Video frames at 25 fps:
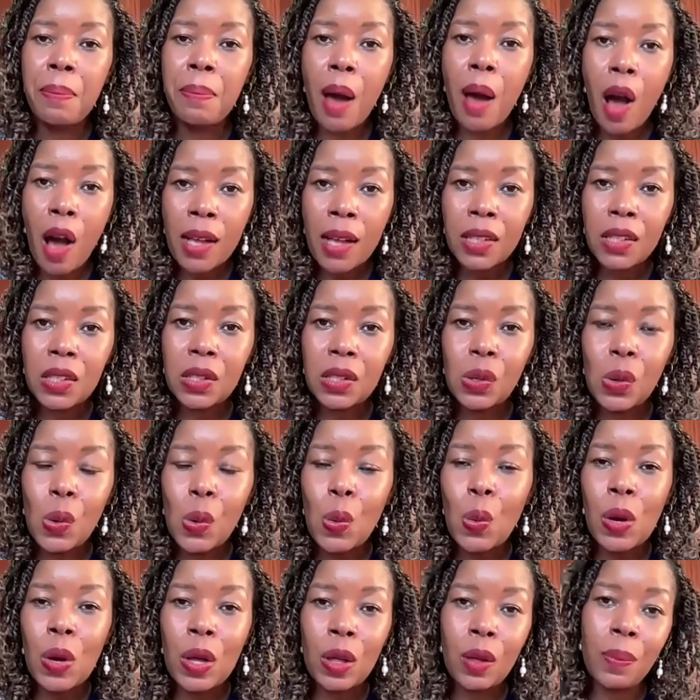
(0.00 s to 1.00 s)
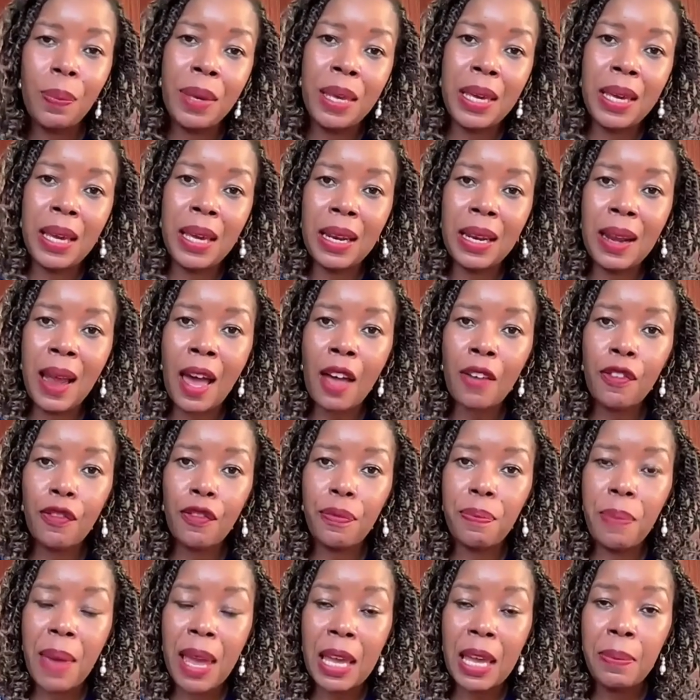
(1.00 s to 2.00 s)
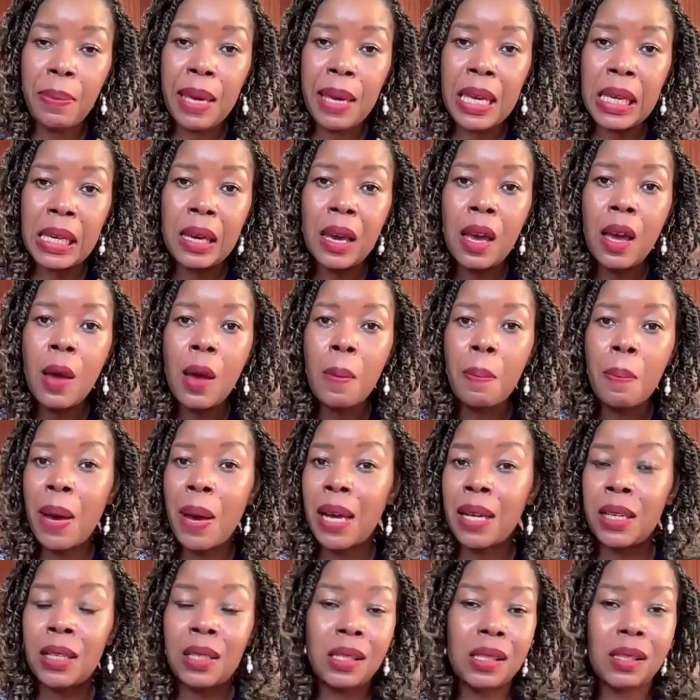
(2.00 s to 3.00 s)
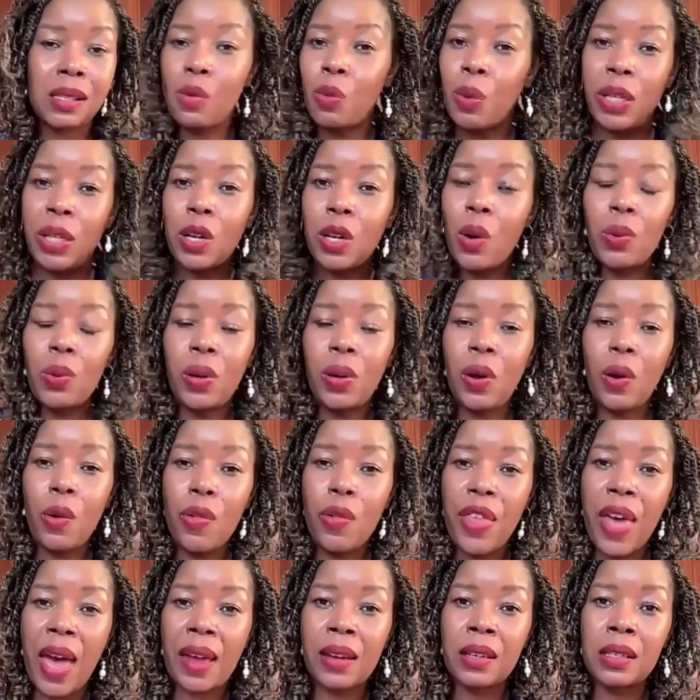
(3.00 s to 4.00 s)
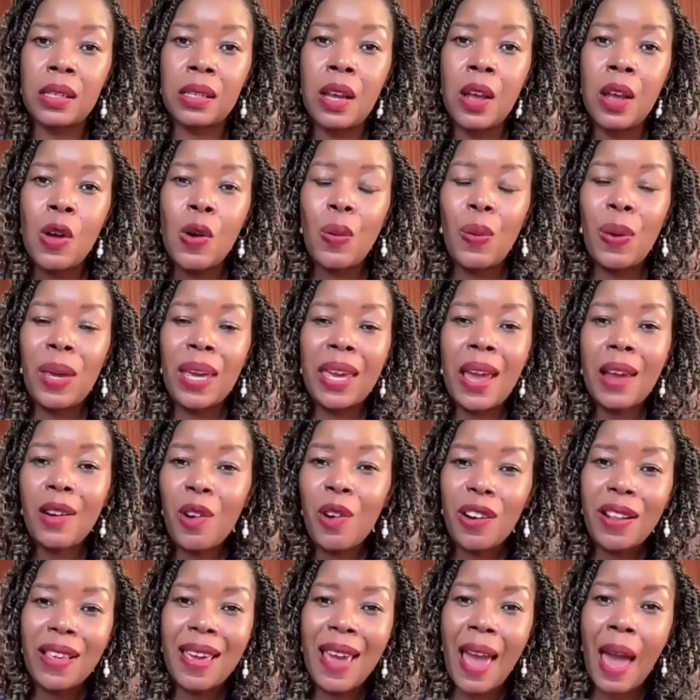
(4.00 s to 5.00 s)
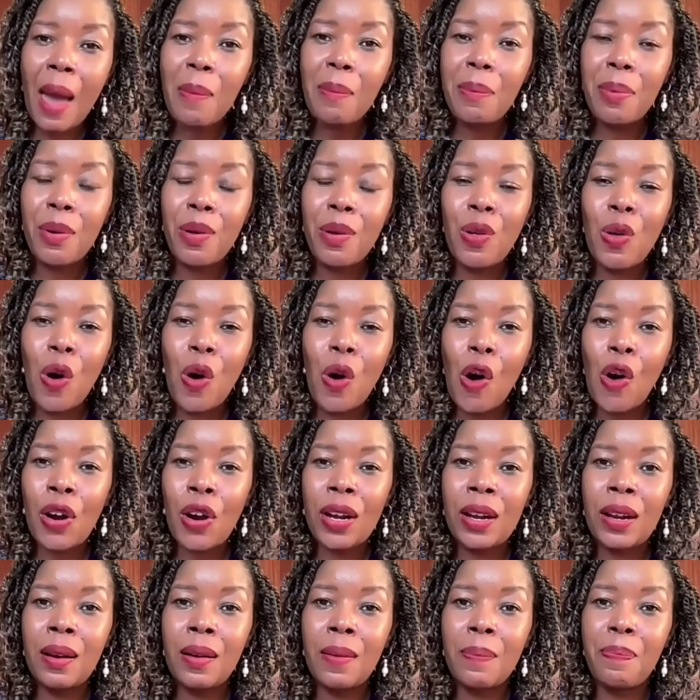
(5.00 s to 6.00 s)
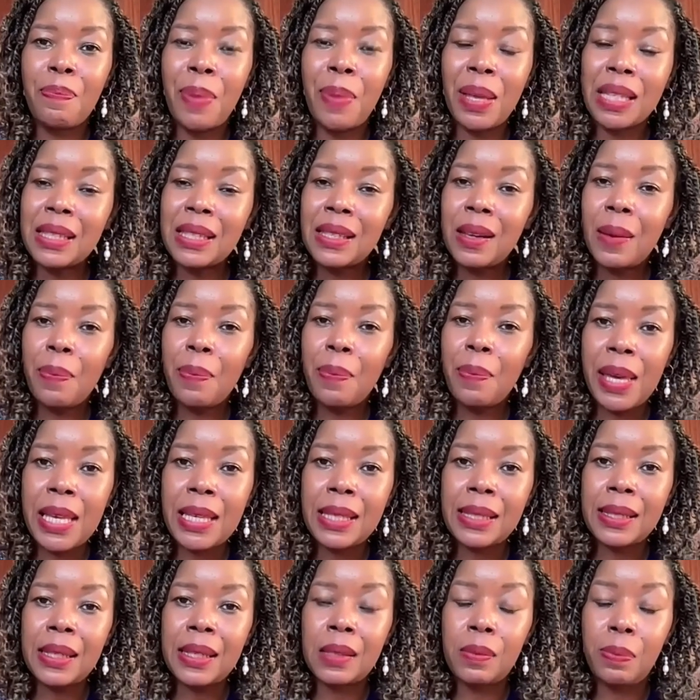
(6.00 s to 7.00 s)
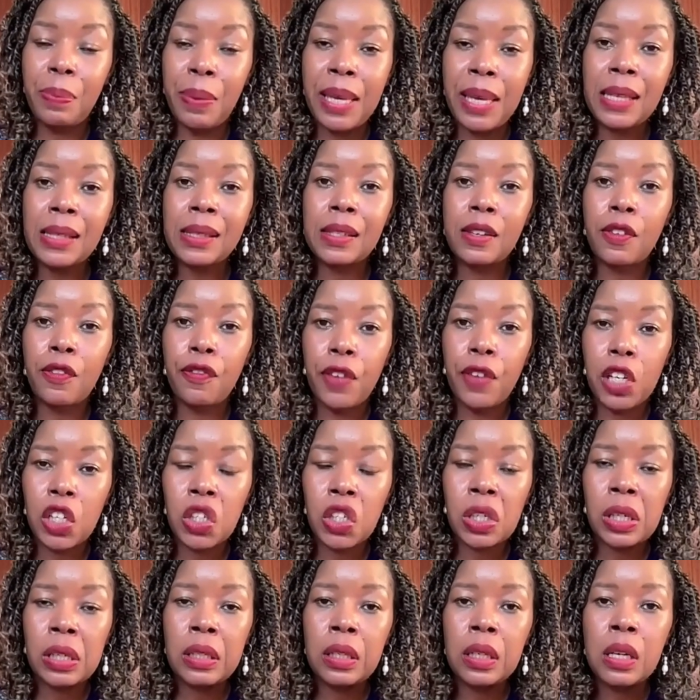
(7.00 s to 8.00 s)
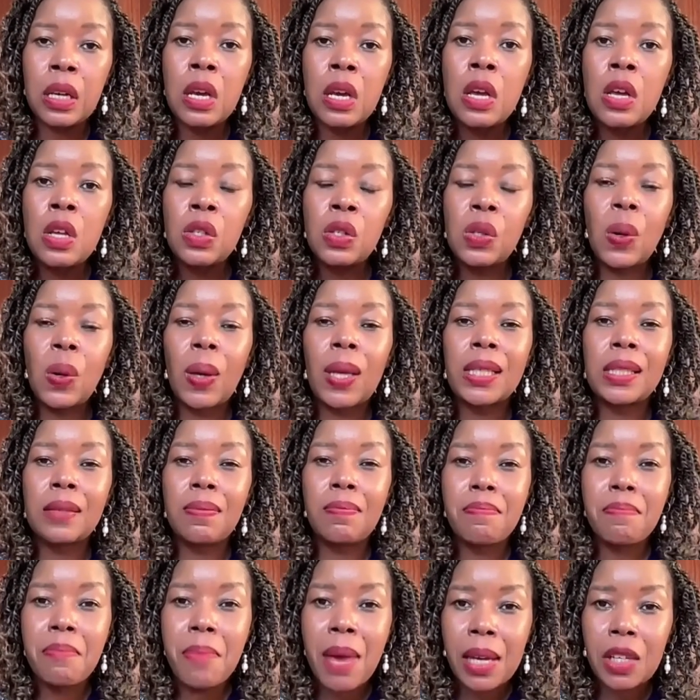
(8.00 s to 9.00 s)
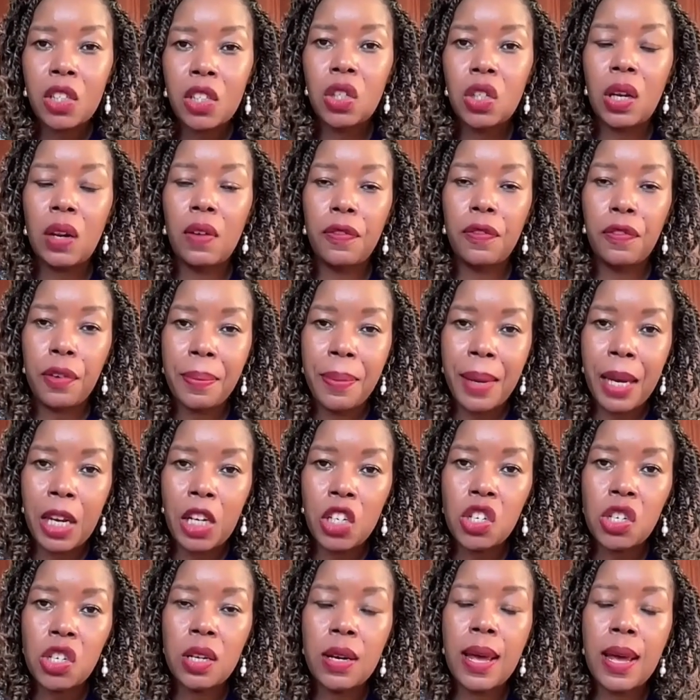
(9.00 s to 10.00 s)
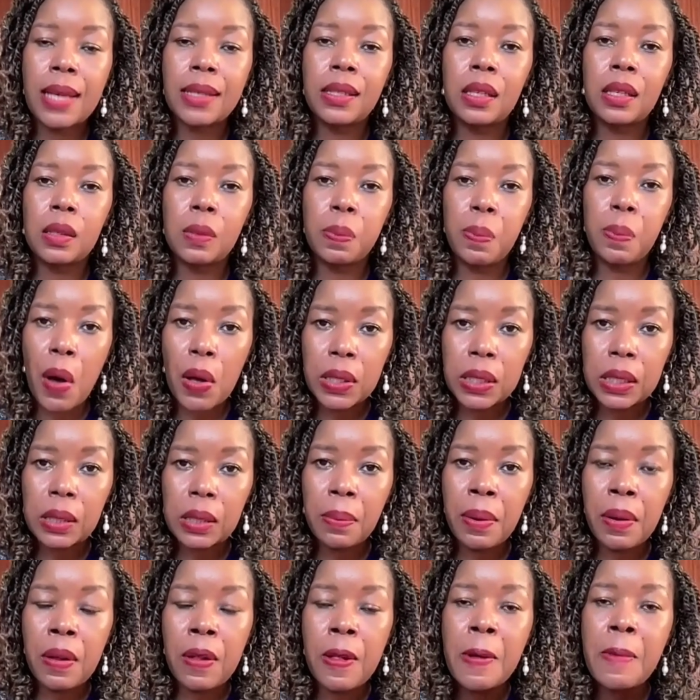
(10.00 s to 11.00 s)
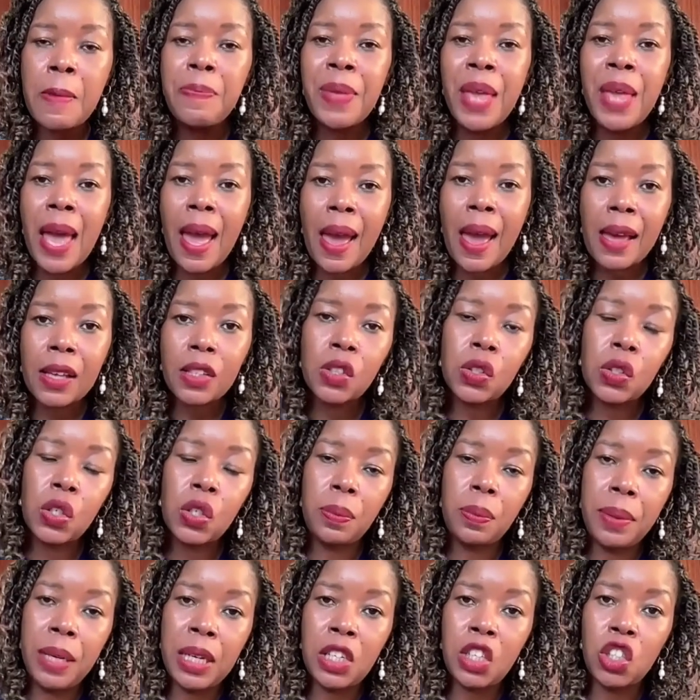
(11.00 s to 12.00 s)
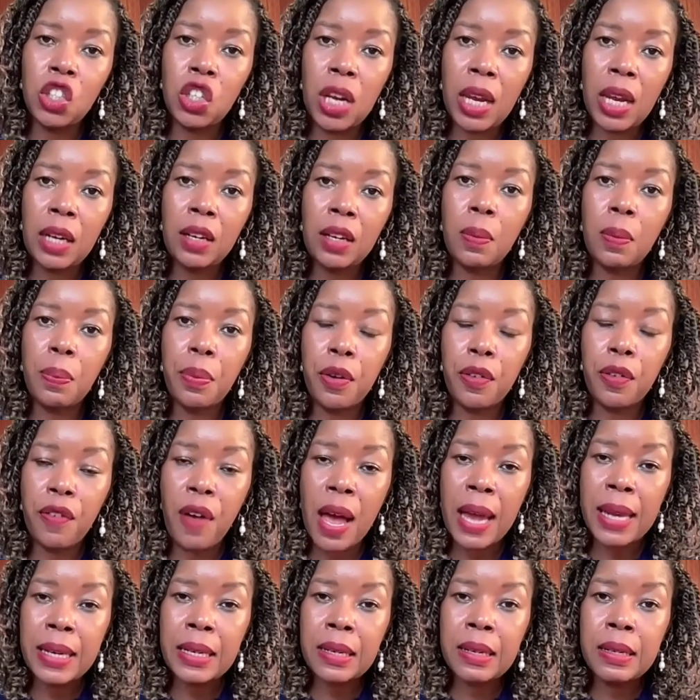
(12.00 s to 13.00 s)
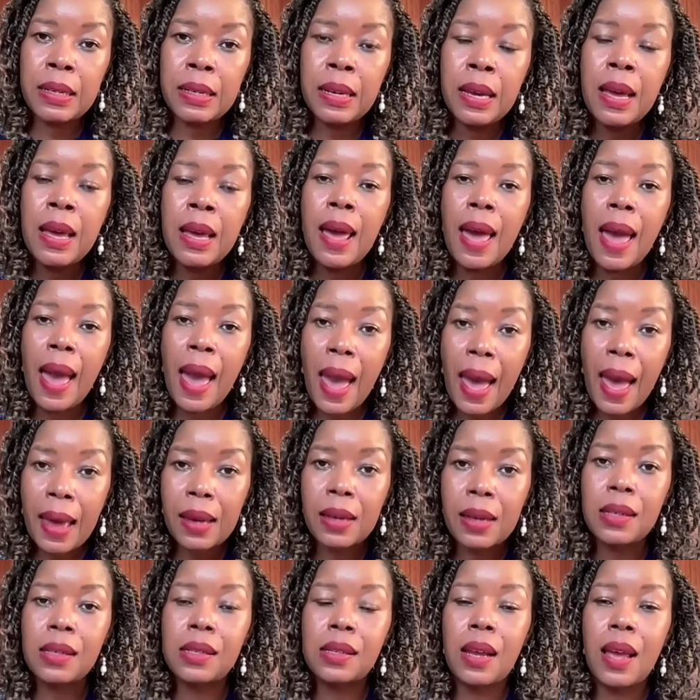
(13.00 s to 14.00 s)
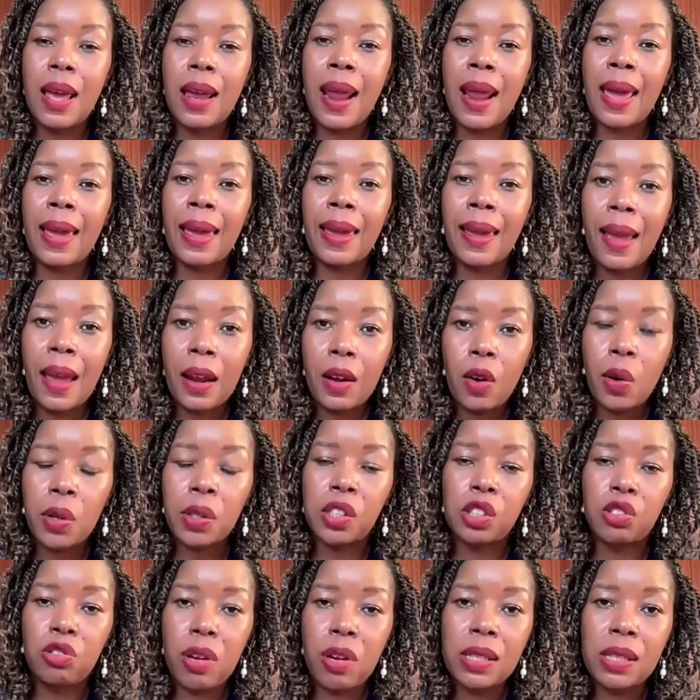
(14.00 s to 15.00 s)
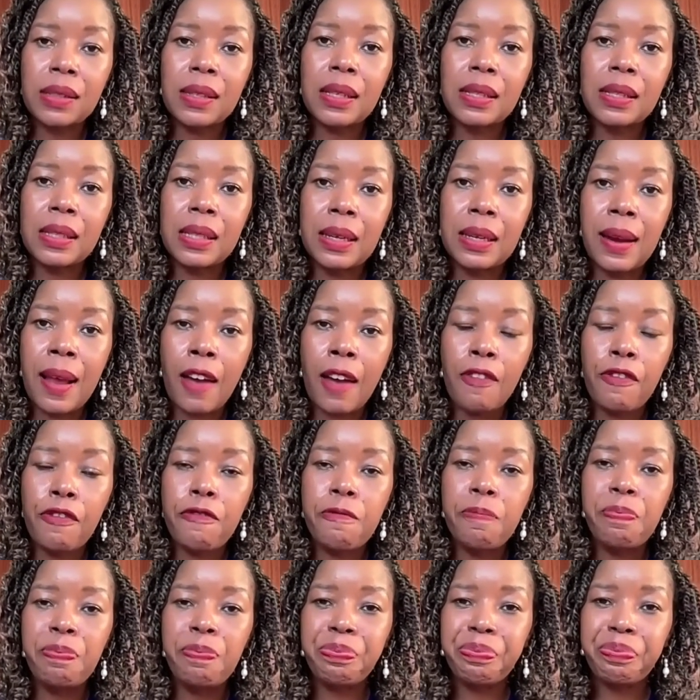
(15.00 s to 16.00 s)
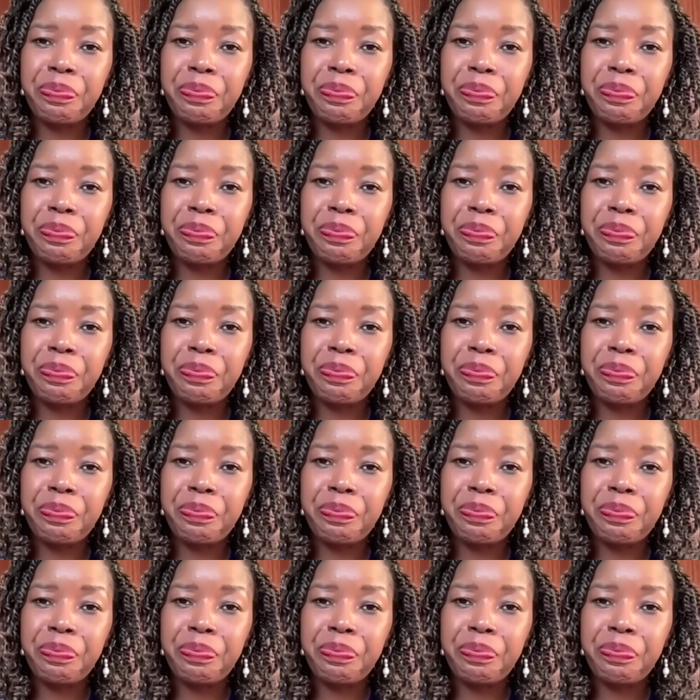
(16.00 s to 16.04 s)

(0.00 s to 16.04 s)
Parts will be enough, maybe, but we don't know that. We cannot gamble on bits and pieces being sufficient. So as much information as is possible has to be shared and provided. And I cannot stress this enough,